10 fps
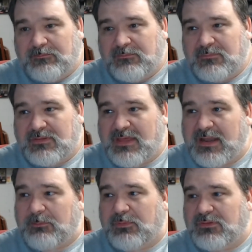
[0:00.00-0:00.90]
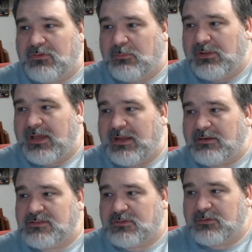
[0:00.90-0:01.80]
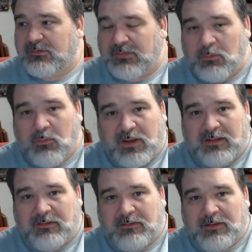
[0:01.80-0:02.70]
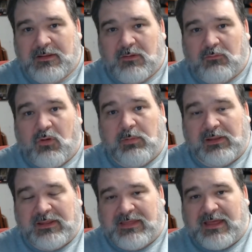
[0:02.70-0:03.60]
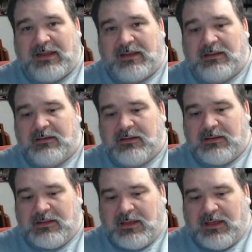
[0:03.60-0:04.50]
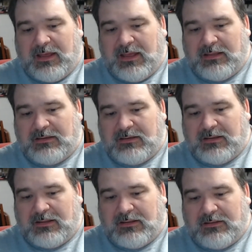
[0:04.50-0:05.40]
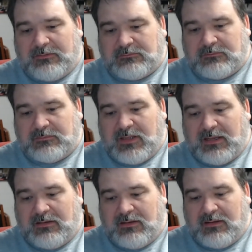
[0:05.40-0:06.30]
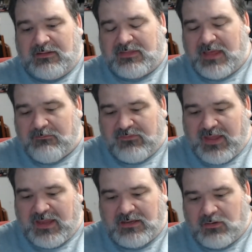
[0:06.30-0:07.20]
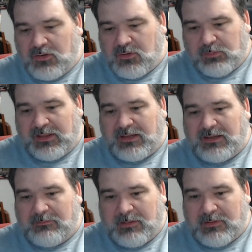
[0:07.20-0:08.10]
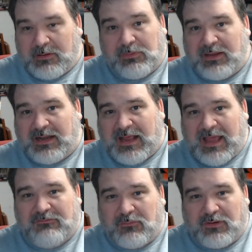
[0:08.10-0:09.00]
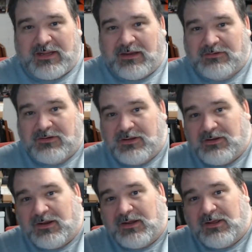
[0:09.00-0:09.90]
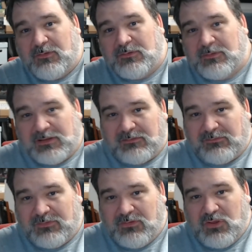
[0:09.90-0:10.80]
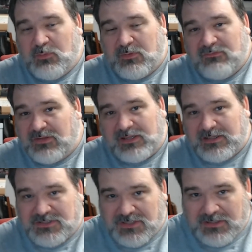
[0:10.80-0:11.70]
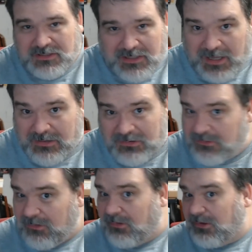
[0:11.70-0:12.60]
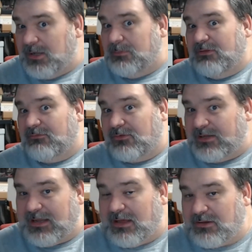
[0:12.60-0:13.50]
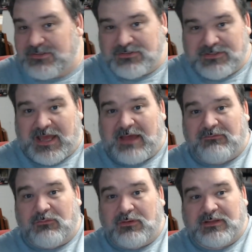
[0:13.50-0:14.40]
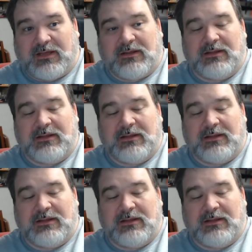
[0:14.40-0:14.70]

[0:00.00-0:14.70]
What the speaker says: set up with your players, or if they want to role play that. And in the same vein, maybe you're playing a half orc character, and you're going to go into a little human village, and they're all going to be freaked out because there's a half orc there.